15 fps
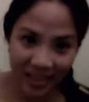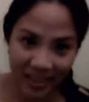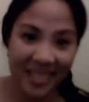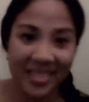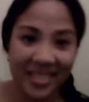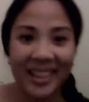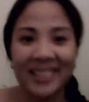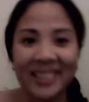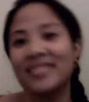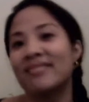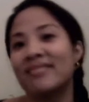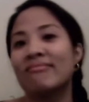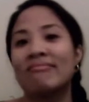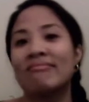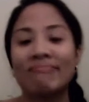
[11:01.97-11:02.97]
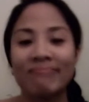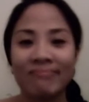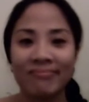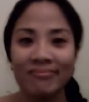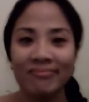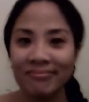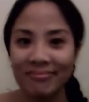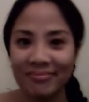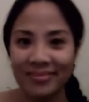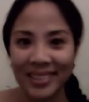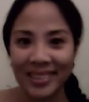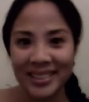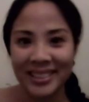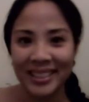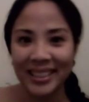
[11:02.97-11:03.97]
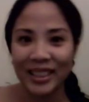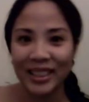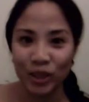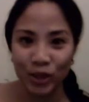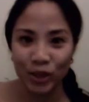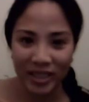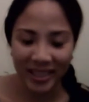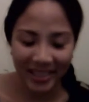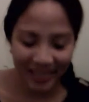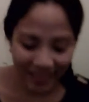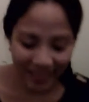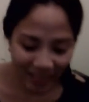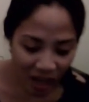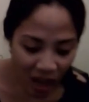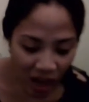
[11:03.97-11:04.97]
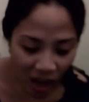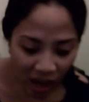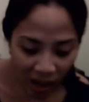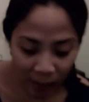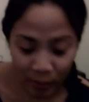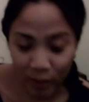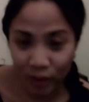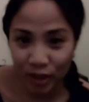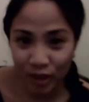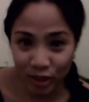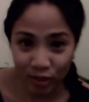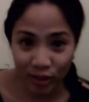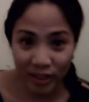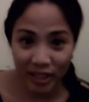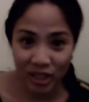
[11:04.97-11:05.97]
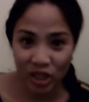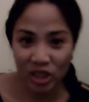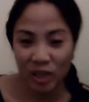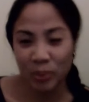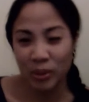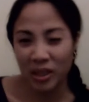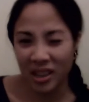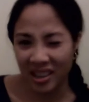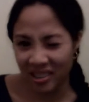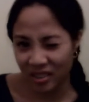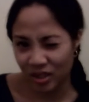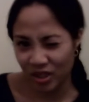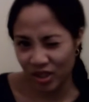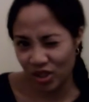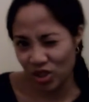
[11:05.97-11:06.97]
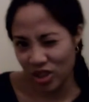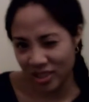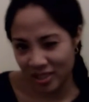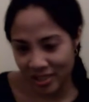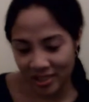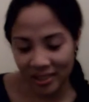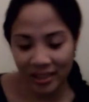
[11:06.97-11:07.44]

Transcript: And then that's it, you lose it. You lose a relationship, you kind of lose the trust.